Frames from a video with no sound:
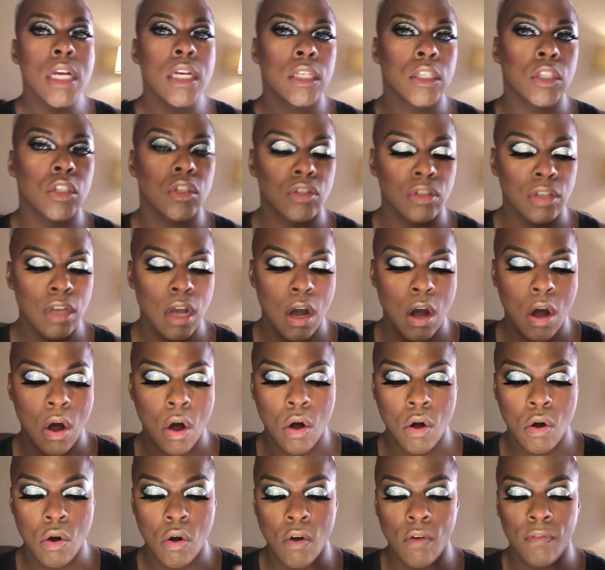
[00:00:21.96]
So
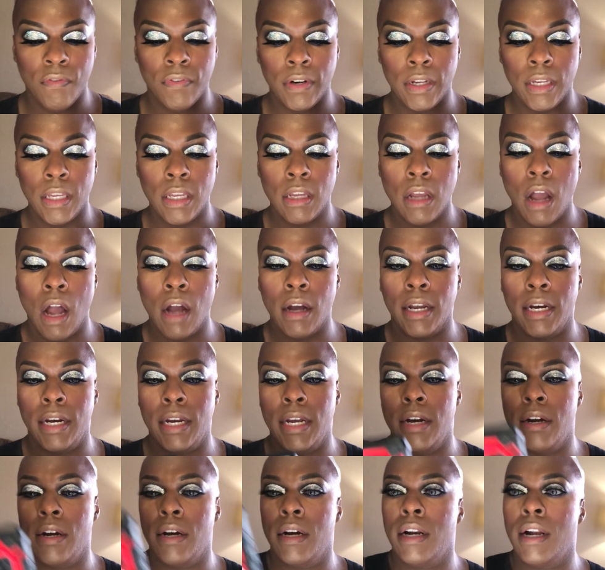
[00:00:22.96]
hopefully y'all can
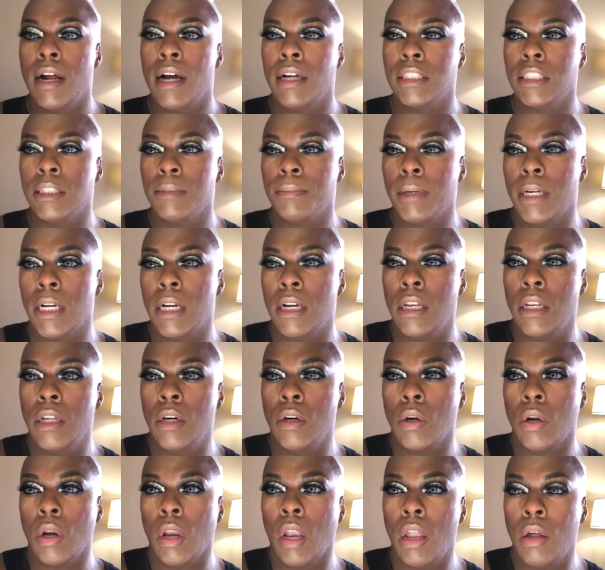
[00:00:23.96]
hear it. I'll just bring it a
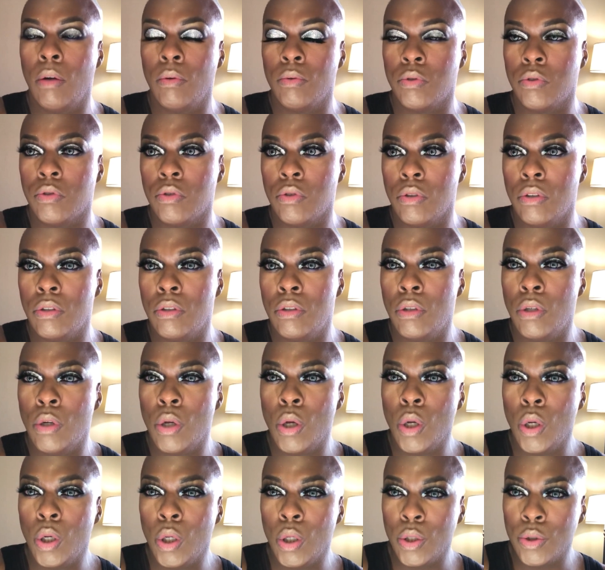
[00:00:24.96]
little closer.
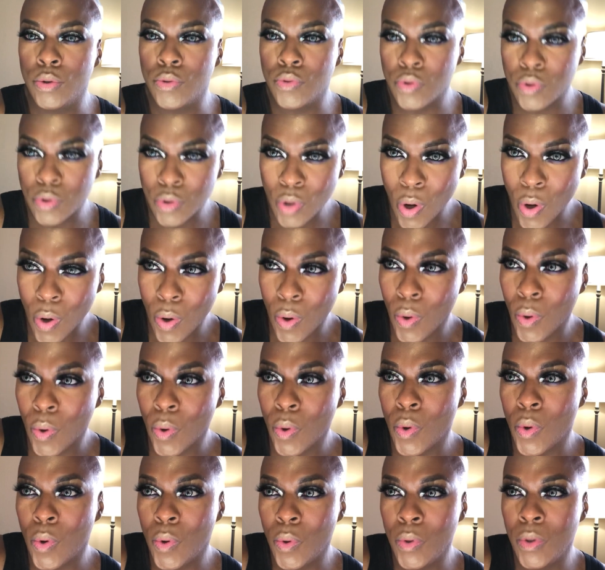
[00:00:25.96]

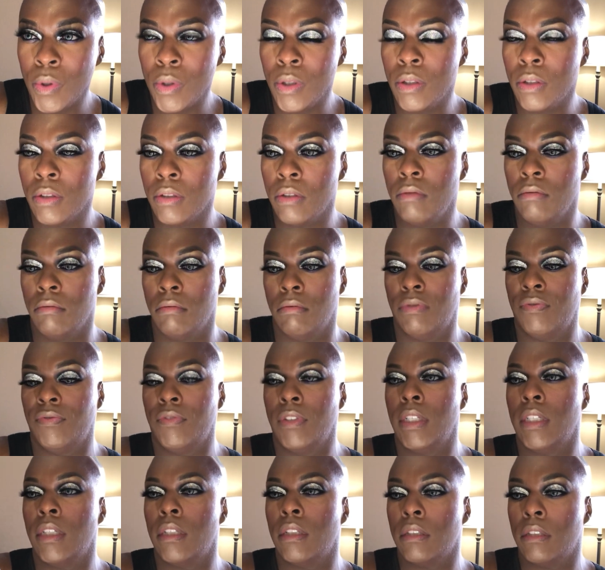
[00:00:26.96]
So
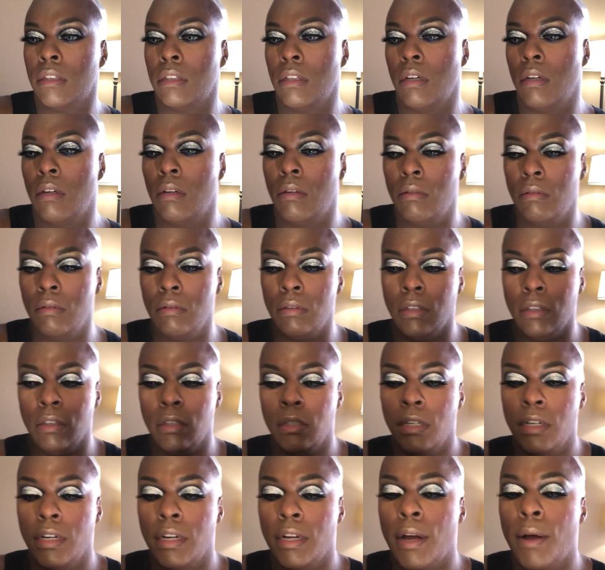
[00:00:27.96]

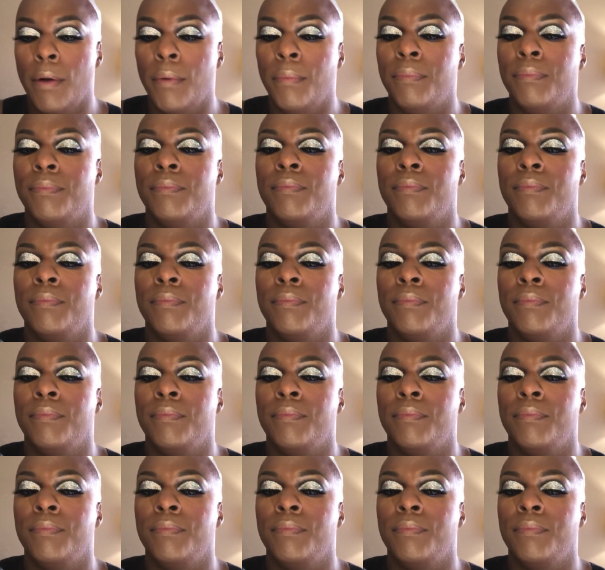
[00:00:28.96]
here you go.